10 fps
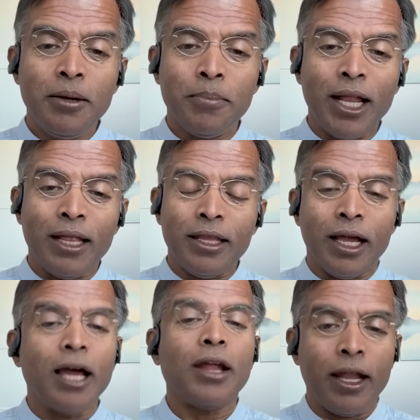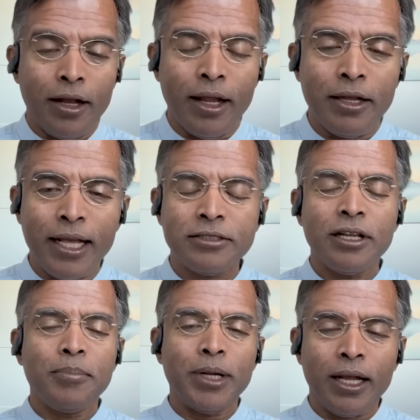but I think and
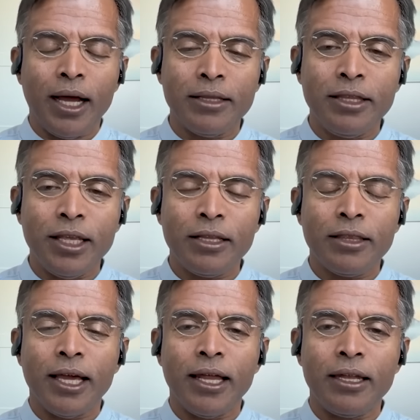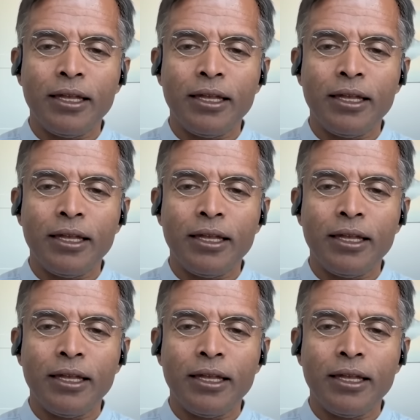Tesla. But I think that